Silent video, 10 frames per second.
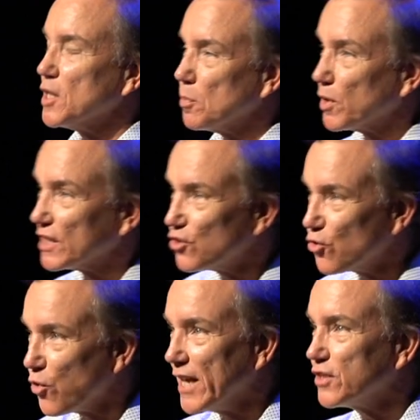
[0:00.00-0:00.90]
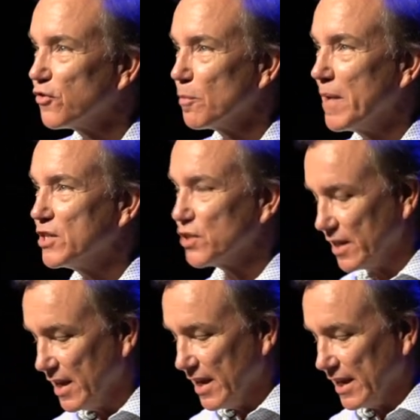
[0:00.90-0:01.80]
that brings transformation
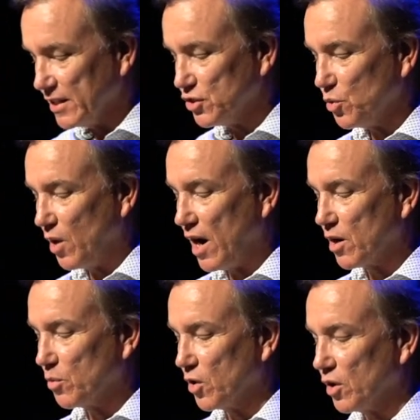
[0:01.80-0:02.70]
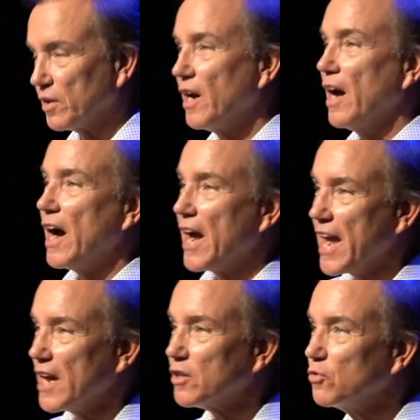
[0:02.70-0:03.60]
into our world.
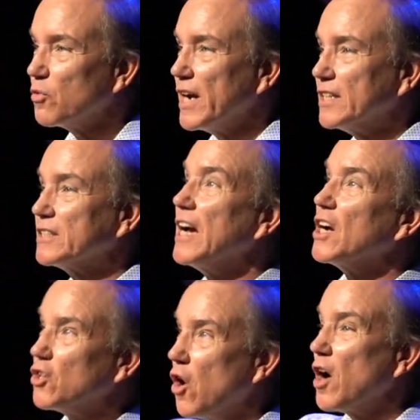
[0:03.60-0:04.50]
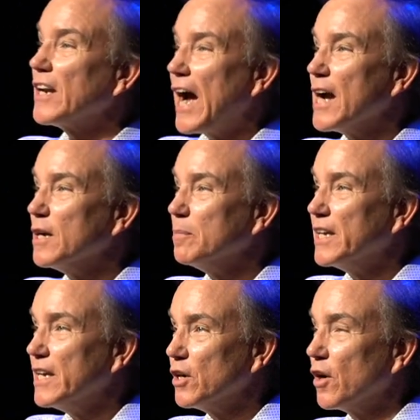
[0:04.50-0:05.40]
A hand raised, God, I am
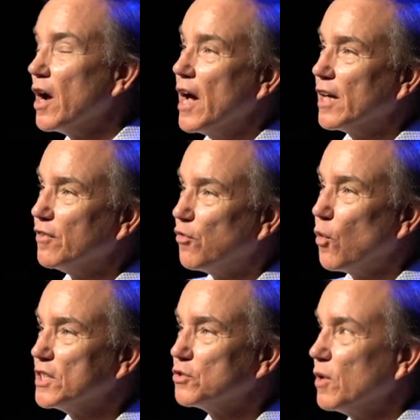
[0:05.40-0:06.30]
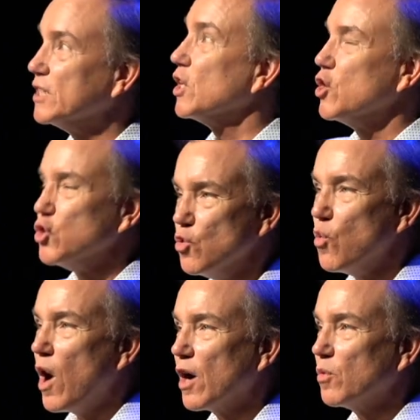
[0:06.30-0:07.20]
here, and a voice raised,
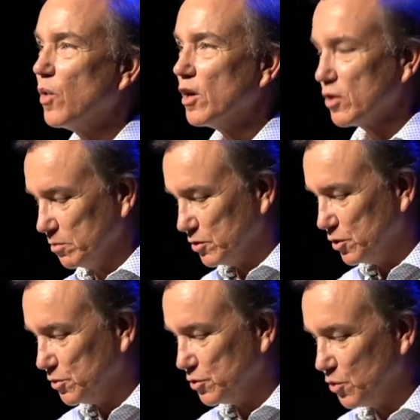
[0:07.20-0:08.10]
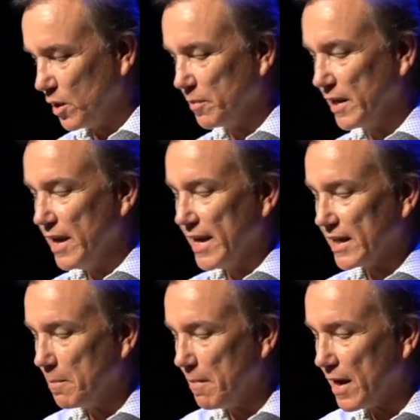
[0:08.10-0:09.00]
you are welcome to join me. It
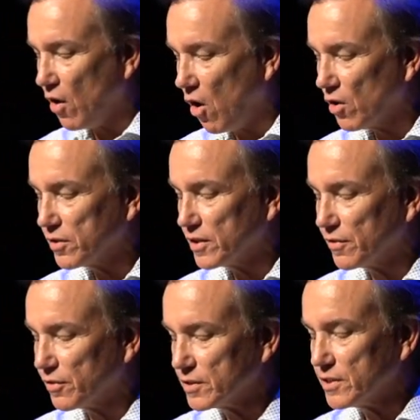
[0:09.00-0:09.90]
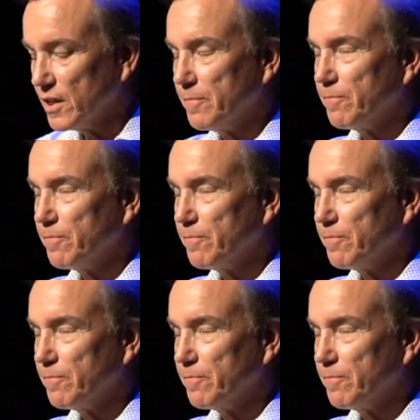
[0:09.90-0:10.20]
can make all the difference